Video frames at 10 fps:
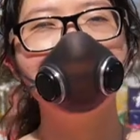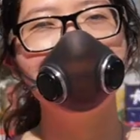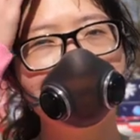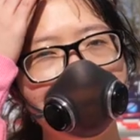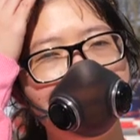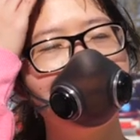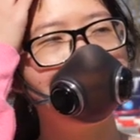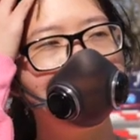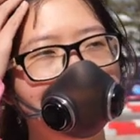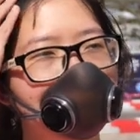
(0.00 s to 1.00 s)
Despite
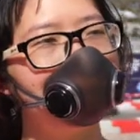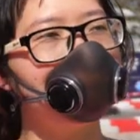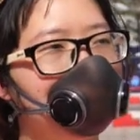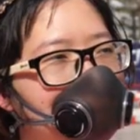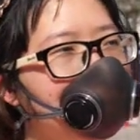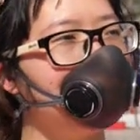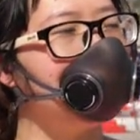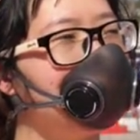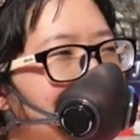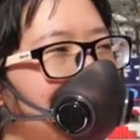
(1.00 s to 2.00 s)
all those
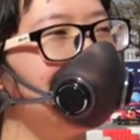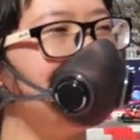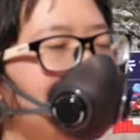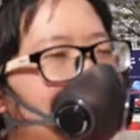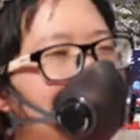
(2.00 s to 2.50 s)
imperfections,